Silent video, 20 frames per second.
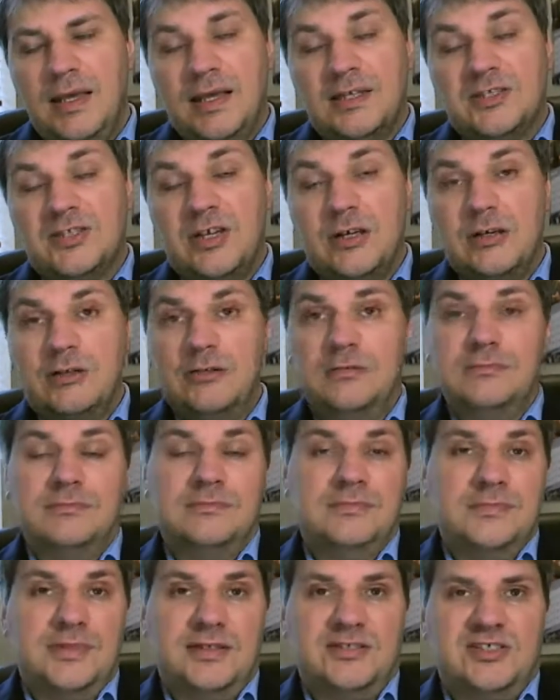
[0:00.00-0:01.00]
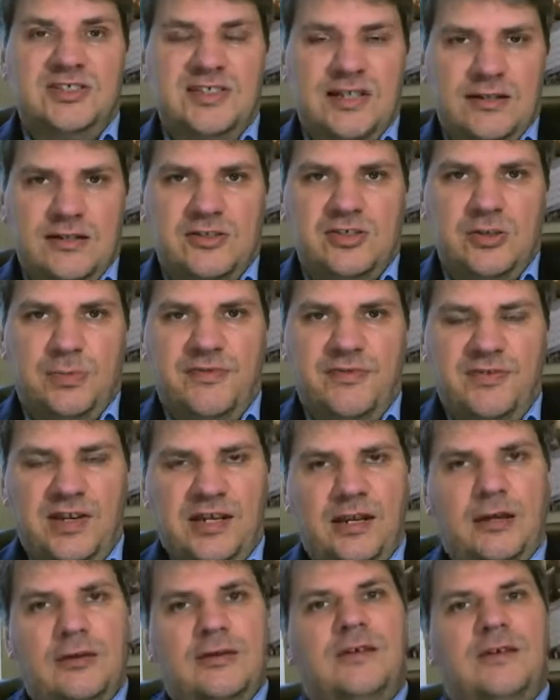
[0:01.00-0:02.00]
So as I said at the top of the
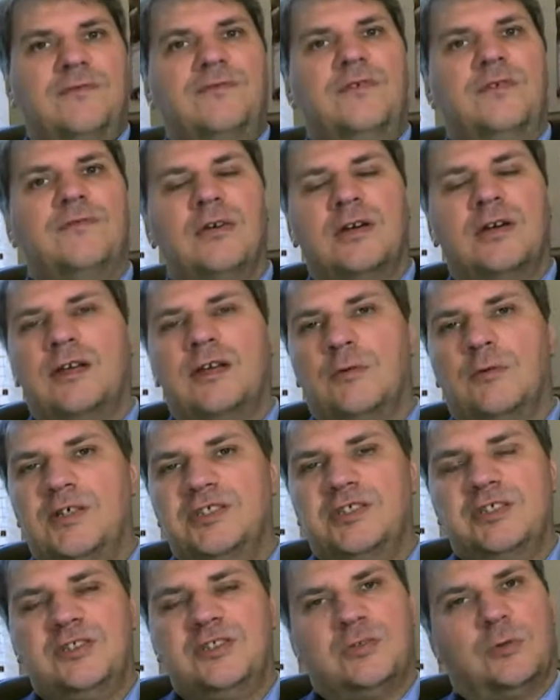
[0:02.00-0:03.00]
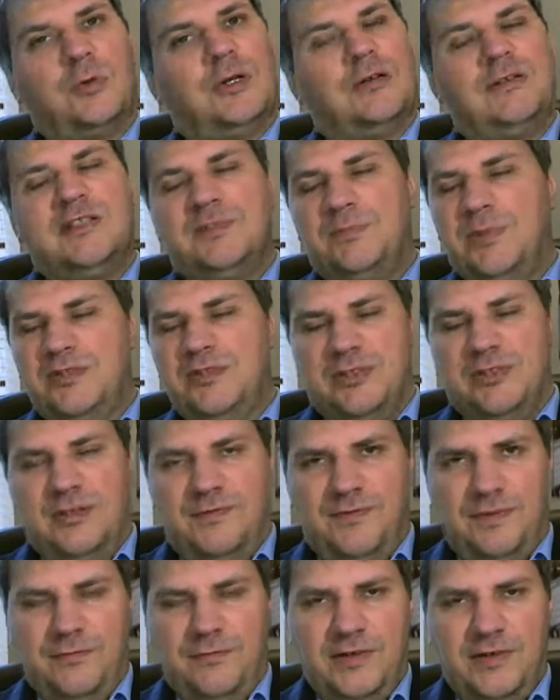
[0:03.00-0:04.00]
video, if you've got any questions or queries, please do
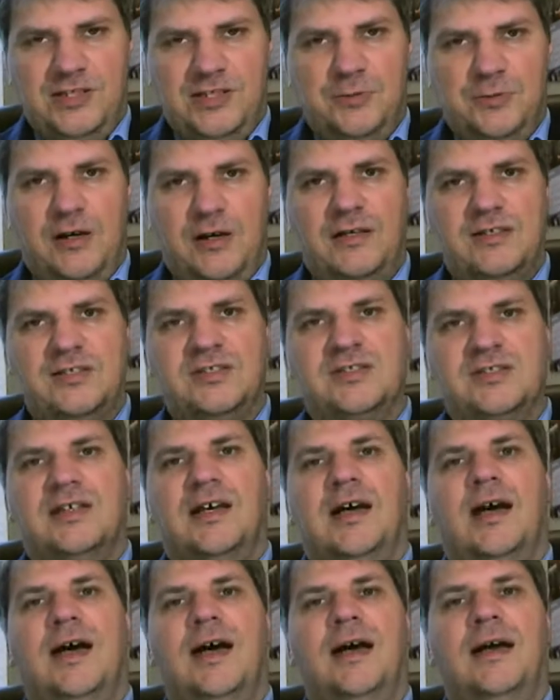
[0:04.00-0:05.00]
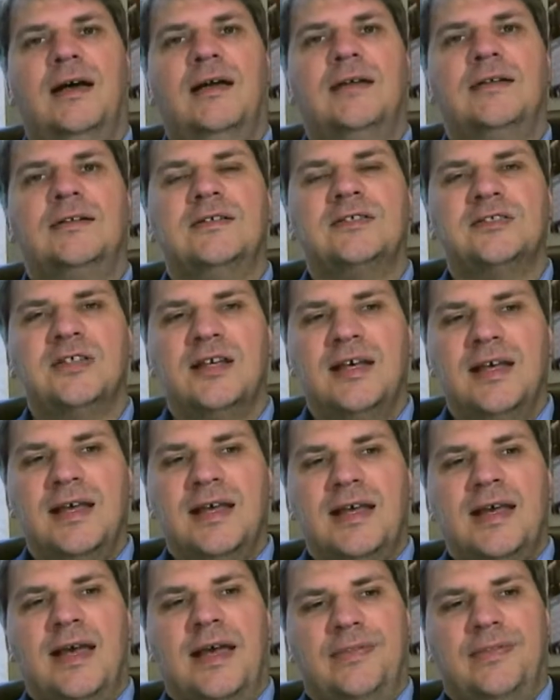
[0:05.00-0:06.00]
feel free to ask. And
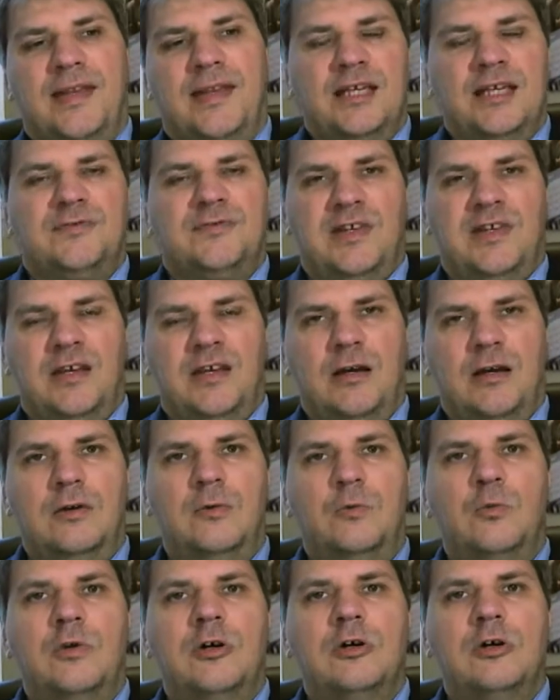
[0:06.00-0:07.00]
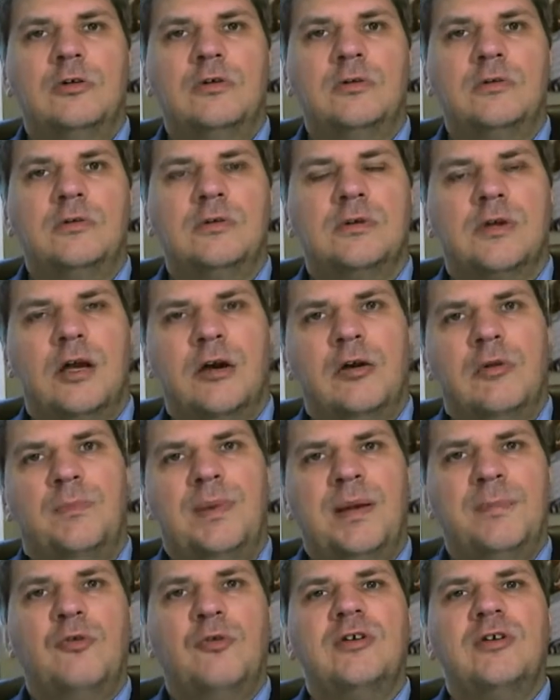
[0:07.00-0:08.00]
in the next video, we'll go a
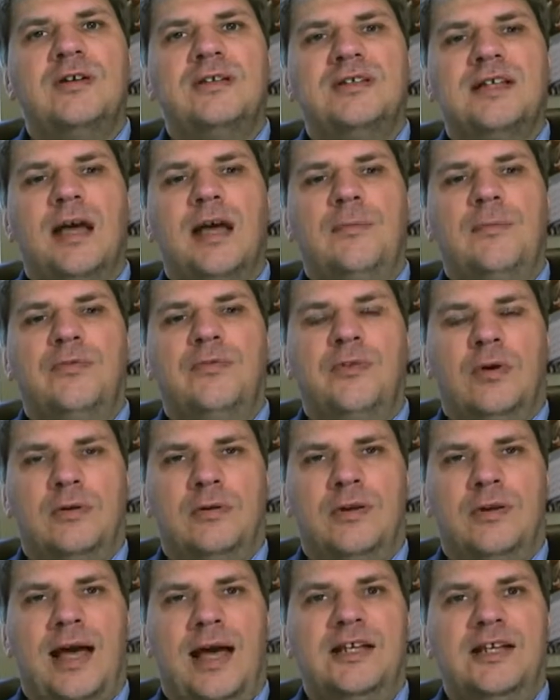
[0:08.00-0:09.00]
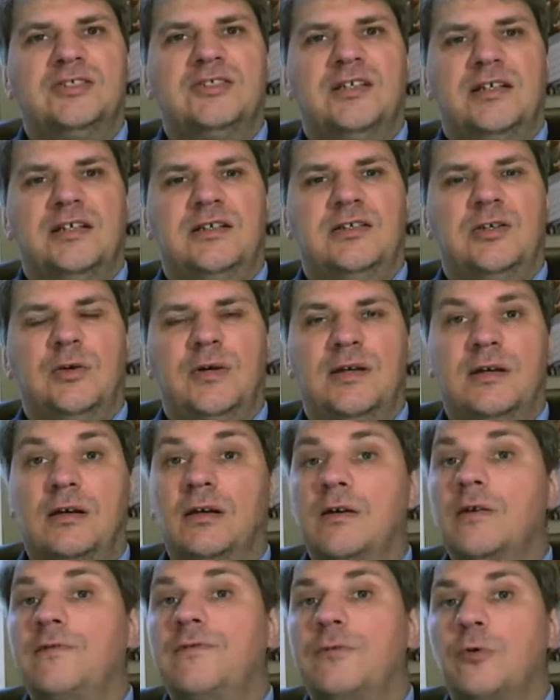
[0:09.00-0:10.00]
bit in depth on actually doing
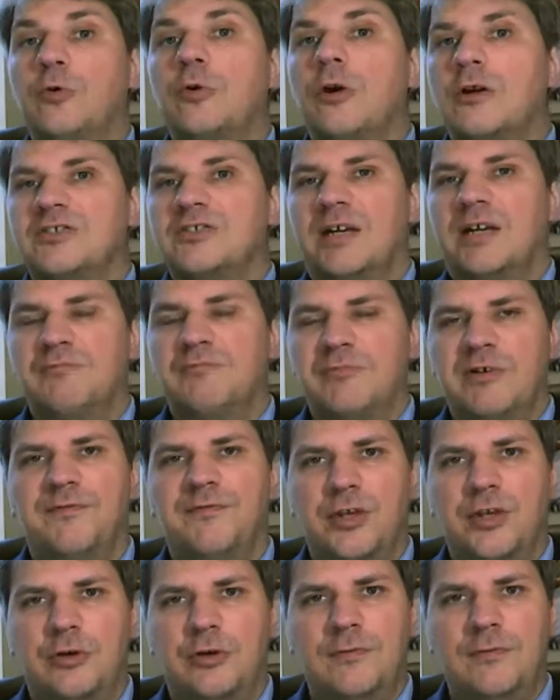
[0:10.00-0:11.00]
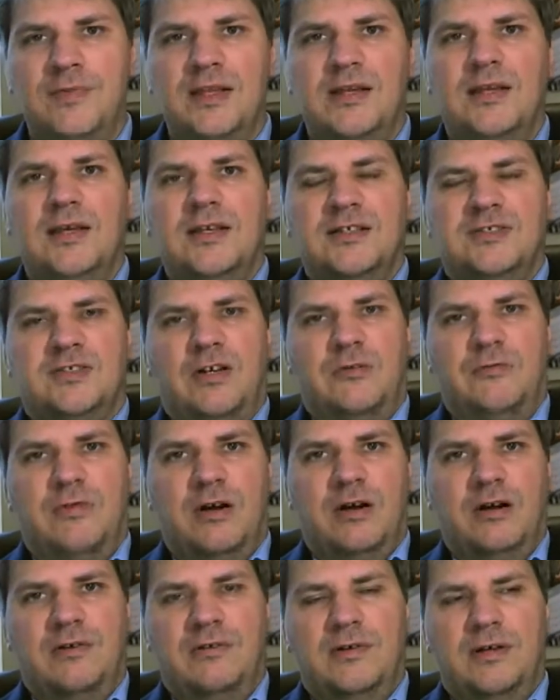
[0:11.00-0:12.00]
a full content review. So
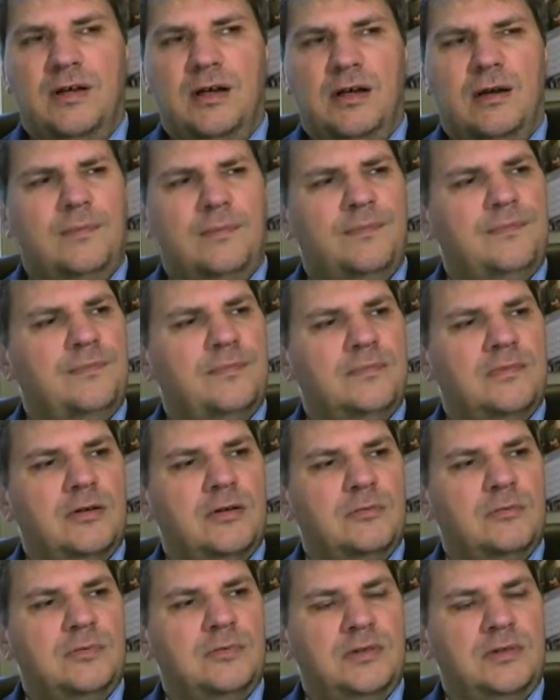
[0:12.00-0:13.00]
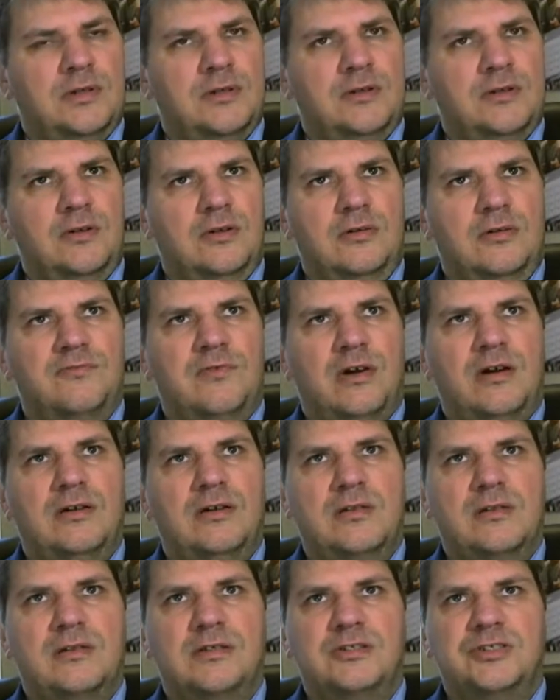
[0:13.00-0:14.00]
rather
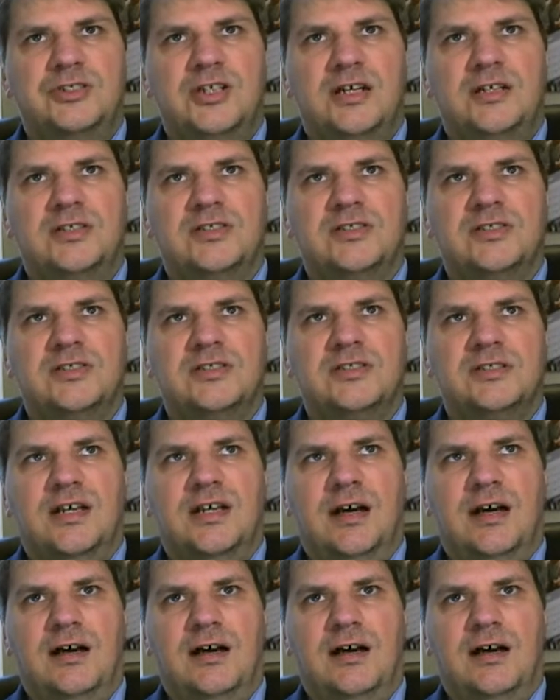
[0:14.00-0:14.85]
than just